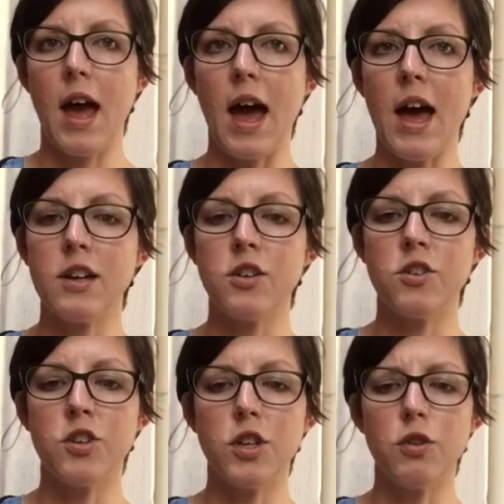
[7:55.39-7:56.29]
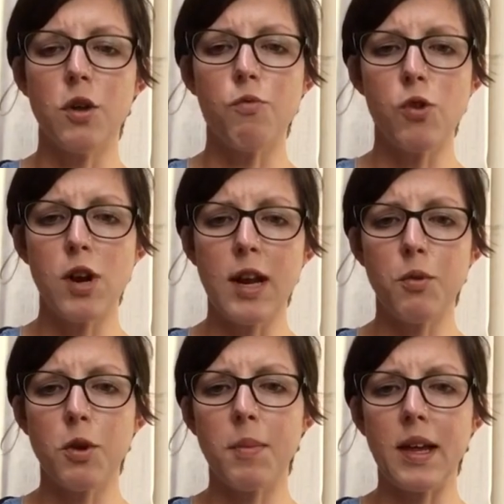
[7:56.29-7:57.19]
and you don't really
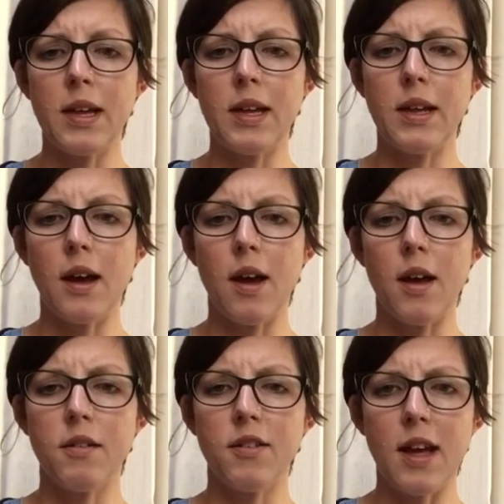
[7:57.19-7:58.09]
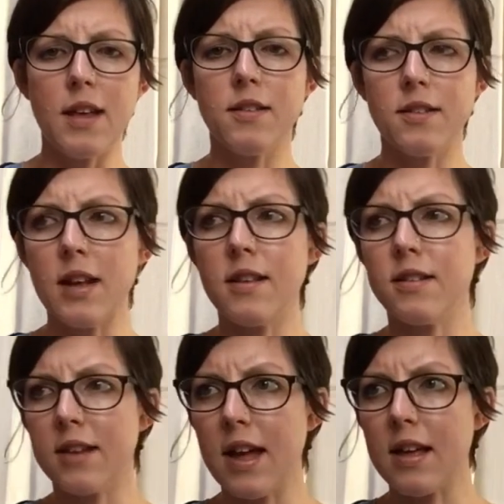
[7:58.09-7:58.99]
want to be days and days
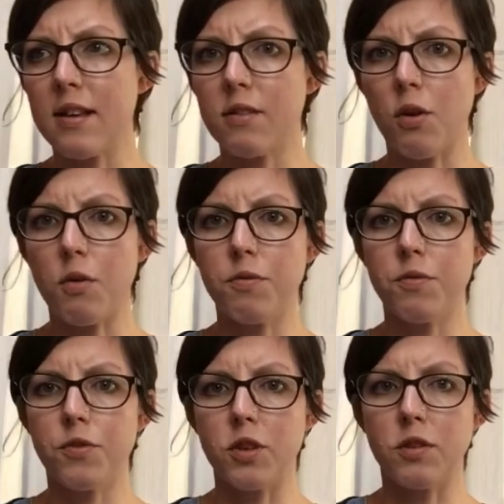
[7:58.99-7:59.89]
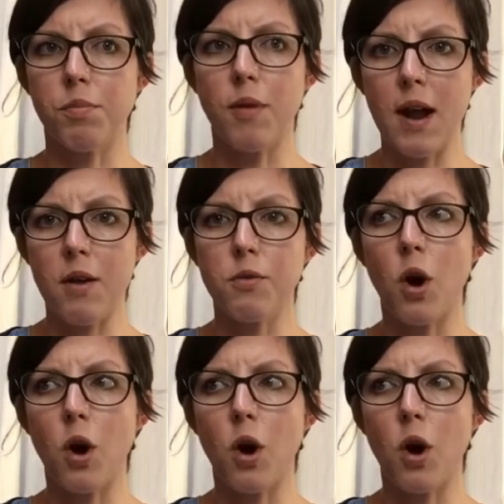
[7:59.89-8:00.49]
and days of just brown